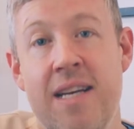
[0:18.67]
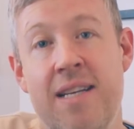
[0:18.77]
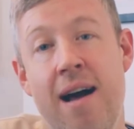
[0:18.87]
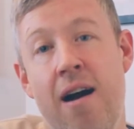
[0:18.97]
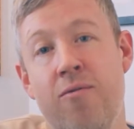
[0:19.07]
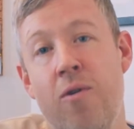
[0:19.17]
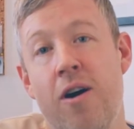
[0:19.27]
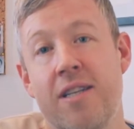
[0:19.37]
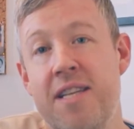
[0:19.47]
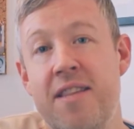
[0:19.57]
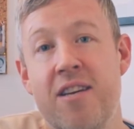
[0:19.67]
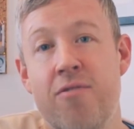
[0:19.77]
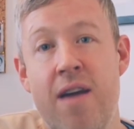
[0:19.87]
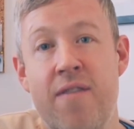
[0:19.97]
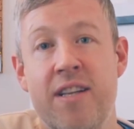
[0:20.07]
Now, I've worked in the
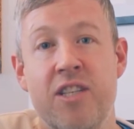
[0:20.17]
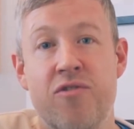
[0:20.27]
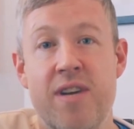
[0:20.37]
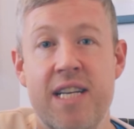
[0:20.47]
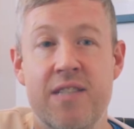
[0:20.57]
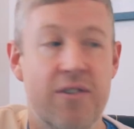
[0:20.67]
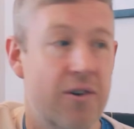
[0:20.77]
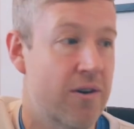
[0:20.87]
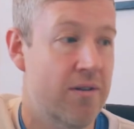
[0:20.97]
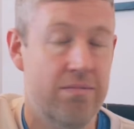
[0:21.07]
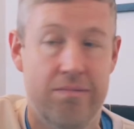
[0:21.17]
creative industries for